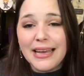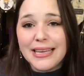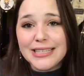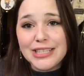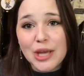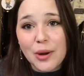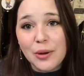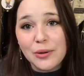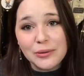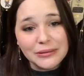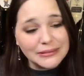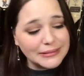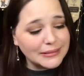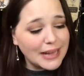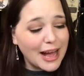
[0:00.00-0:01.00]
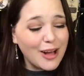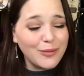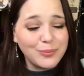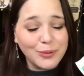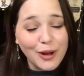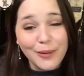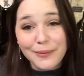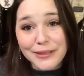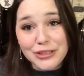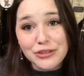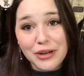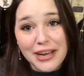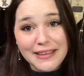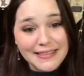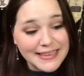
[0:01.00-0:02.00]
So I'll probably
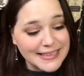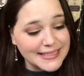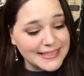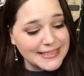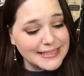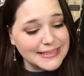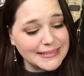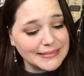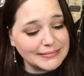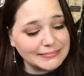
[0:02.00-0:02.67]
try this.